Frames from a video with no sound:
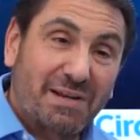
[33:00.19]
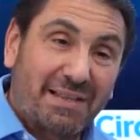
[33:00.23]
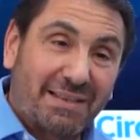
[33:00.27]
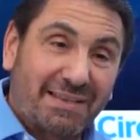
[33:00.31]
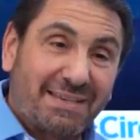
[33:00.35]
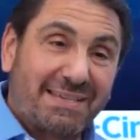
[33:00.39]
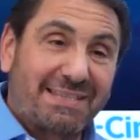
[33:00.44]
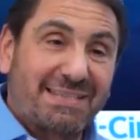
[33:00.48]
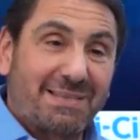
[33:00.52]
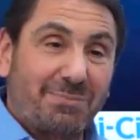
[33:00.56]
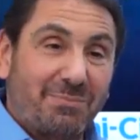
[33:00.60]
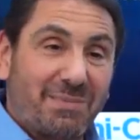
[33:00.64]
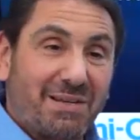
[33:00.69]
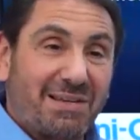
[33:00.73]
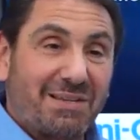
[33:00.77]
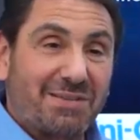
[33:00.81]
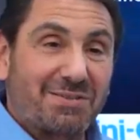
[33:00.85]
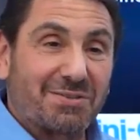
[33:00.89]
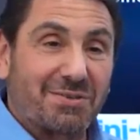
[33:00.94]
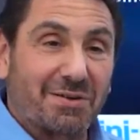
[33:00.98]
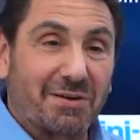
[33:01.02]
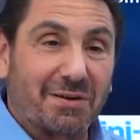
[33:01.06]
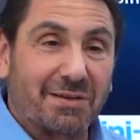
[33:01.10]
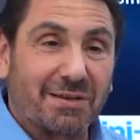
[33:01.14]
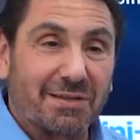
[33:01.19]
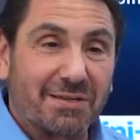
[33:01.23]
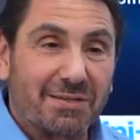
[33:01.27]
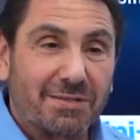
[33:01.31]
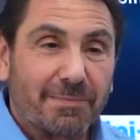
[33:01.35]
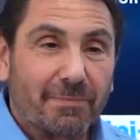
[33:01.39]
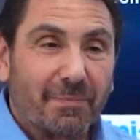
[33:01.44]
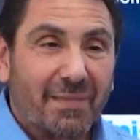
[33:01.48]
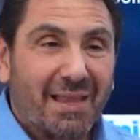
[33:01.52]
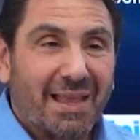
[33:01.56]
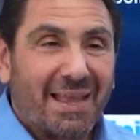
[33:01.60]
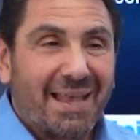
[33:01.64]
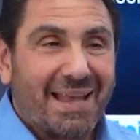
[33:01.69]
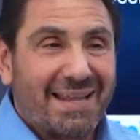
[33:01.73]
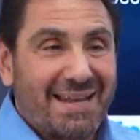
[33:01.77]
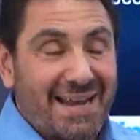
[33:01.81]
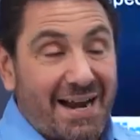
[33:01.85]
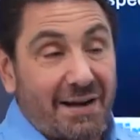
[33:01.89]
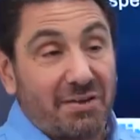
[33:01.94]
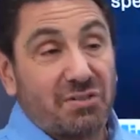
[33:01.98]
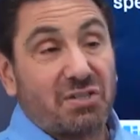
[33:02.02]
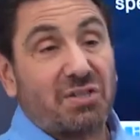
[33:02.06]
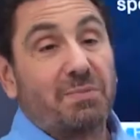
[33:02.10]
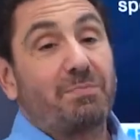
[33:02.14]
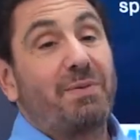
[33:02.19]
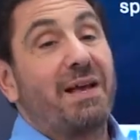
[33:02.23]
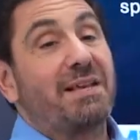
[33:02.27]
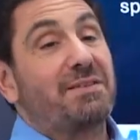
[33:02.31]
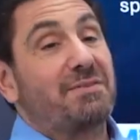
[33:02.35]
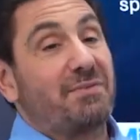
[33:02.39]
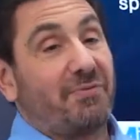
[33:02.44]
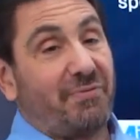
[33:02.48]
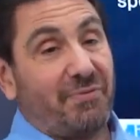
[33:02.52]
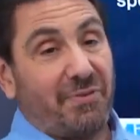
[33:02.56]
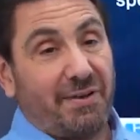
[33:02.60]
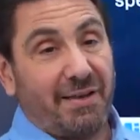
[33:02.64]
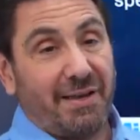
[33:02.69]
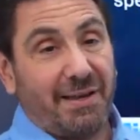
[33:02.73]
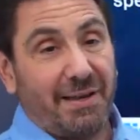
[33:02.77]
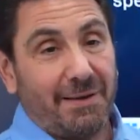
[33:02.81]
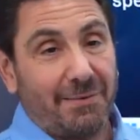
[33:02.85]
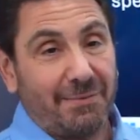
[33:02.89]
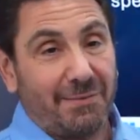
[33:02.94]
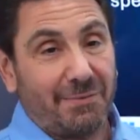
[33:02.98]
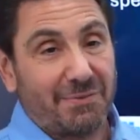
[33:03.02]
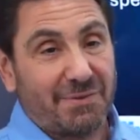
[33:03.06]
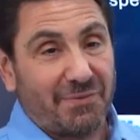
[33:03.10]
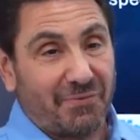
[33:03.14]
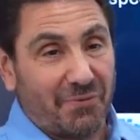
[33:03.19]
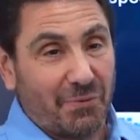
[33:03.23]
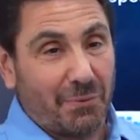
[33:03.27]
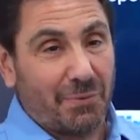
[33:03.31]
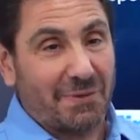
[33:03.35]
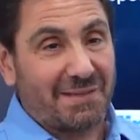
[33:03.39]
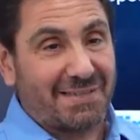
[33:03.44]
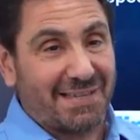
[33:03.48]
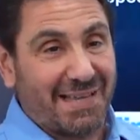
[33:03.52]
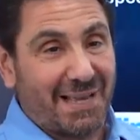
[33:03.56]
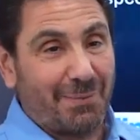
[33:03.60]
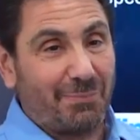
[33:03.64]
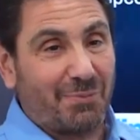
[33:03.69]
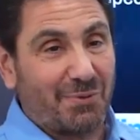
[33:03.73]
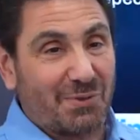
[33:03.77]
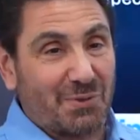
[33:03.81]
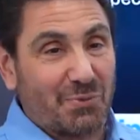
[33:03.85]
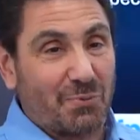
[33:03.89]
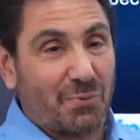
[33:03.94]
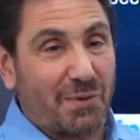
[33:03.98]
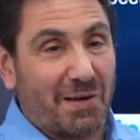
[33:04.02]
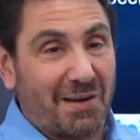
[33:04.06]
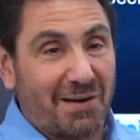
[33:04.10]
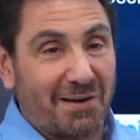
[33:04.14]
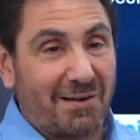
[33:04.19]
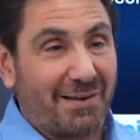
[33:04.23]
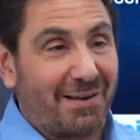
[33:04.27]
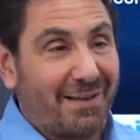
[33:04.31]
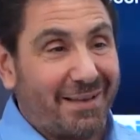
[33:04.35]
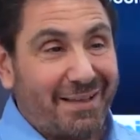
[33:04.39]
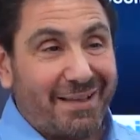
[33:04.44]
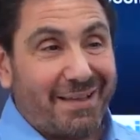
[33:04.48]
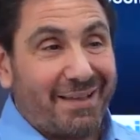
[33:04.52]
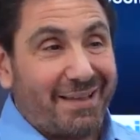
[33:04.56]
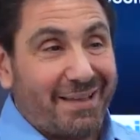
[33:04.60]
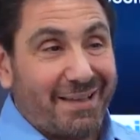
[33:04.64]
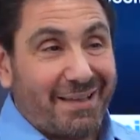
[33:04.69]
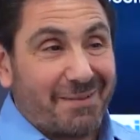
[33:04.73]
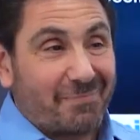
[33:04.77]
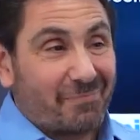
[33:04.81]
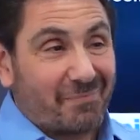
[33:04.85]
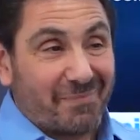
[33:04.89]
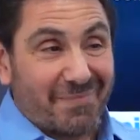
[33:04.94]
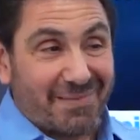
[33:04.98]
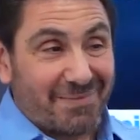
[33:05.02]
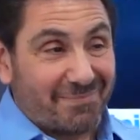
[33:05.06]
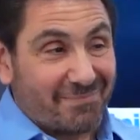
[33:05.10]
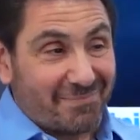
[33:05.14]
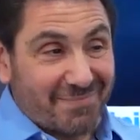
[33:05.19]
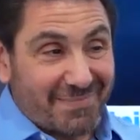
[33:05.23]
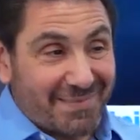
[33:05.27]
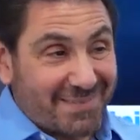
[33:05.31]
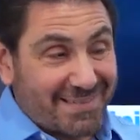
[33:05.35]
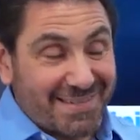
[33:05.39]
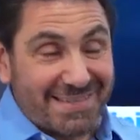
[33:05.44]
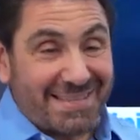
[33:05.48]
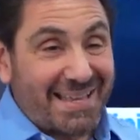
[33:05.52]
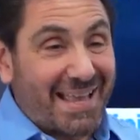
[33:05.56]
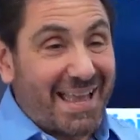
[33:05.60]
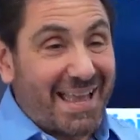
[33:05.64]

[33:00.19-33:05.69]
it, at least at many circuits, and how to specify it. There was a few examples where just